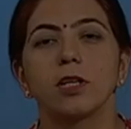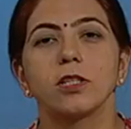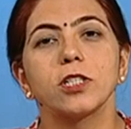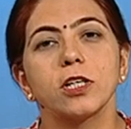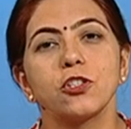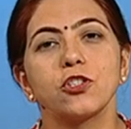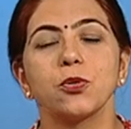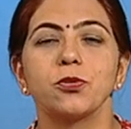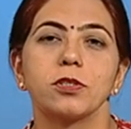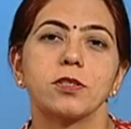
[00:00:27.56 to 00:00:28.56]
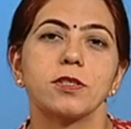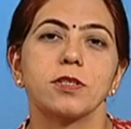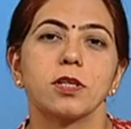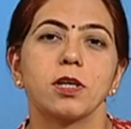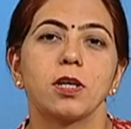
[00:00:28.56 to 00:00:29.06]
Dear
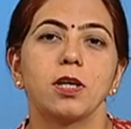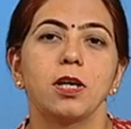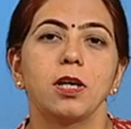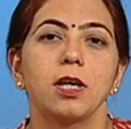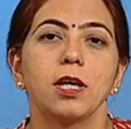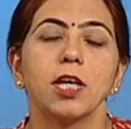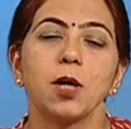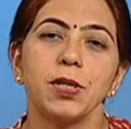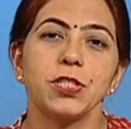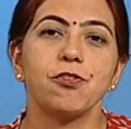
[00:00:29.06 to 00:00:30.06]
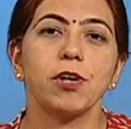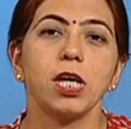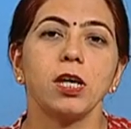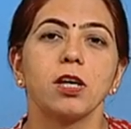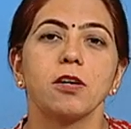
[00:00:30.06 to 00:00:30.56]
students,
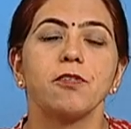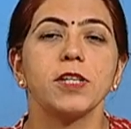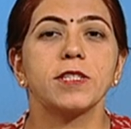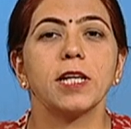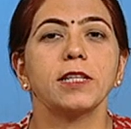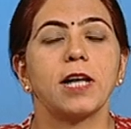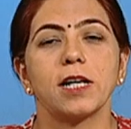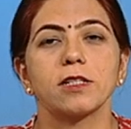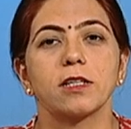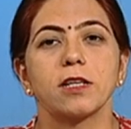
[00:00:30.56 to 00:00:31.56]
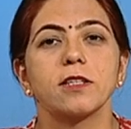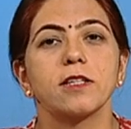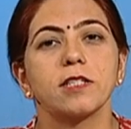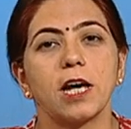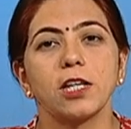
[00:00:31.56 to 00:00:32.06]
chemistry, we say that is the
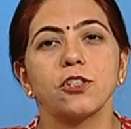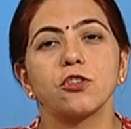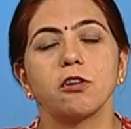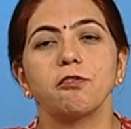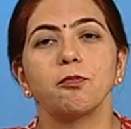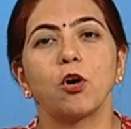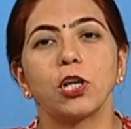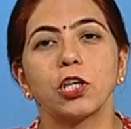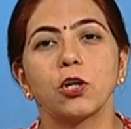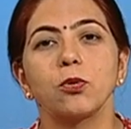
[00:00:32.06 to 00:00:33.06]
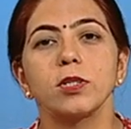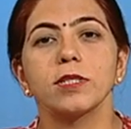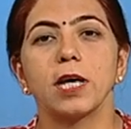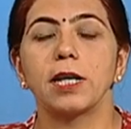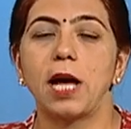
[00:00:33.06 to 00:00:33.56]
science of molecules
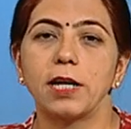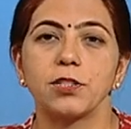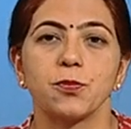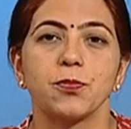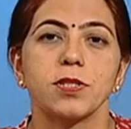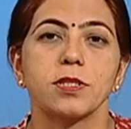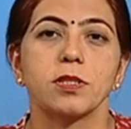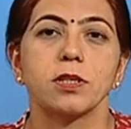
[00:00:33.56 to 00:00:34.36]
and atoms